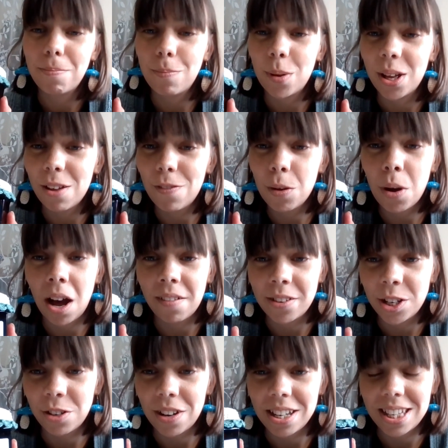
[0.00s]
But if you are
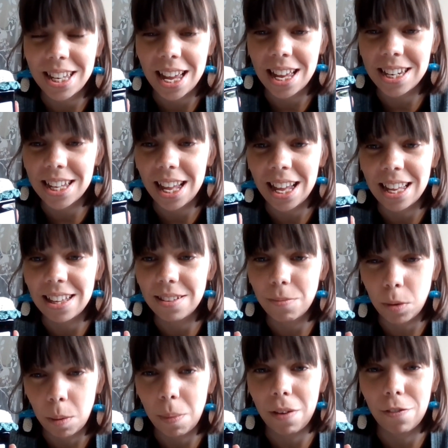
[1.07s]
interested, it
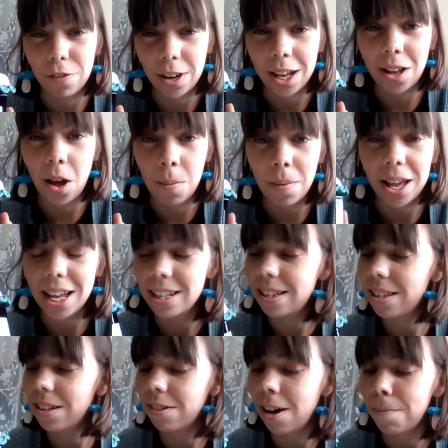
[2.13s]
will be free on my
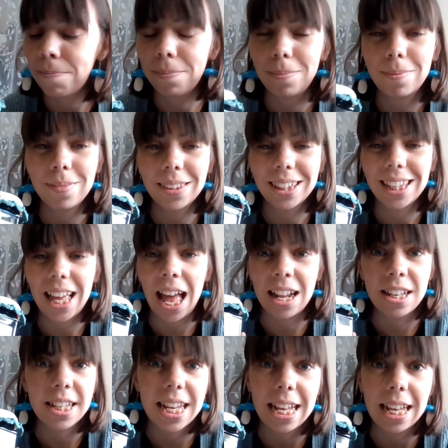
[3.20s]
Instagram,
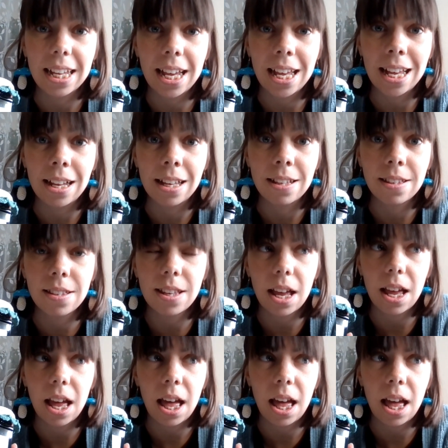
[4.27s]
and it is